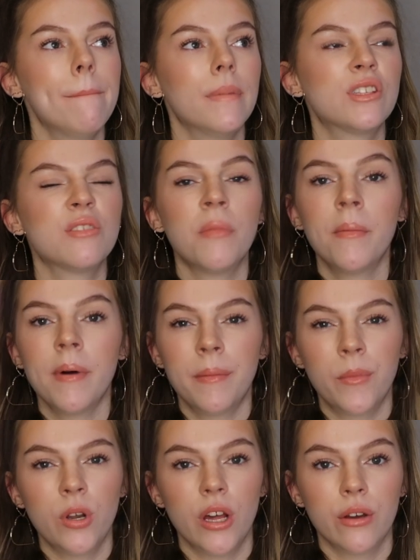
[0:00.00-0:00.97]
Some of my
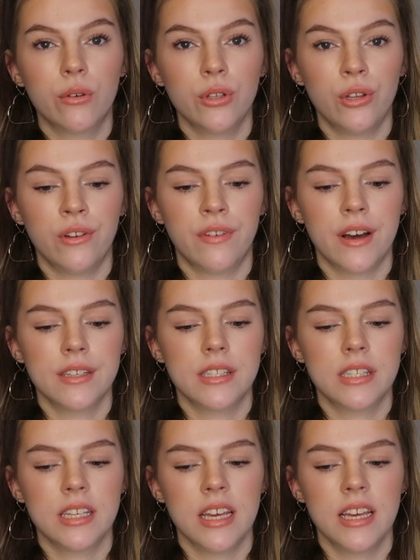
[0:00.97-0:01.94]
more local
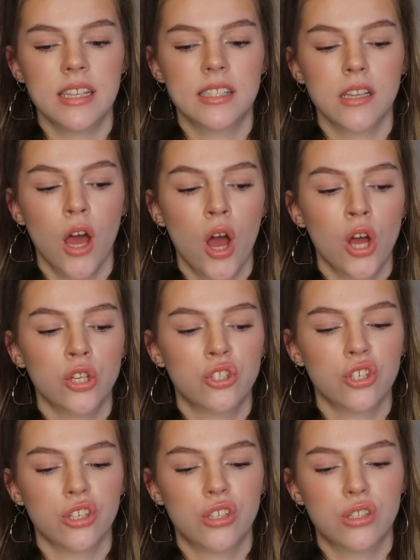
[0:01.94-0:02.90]
universities
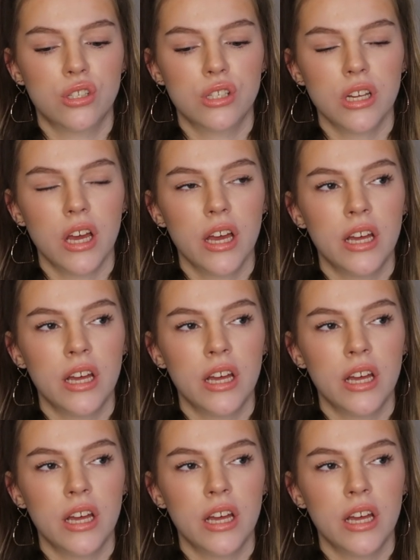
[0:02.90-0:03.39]
just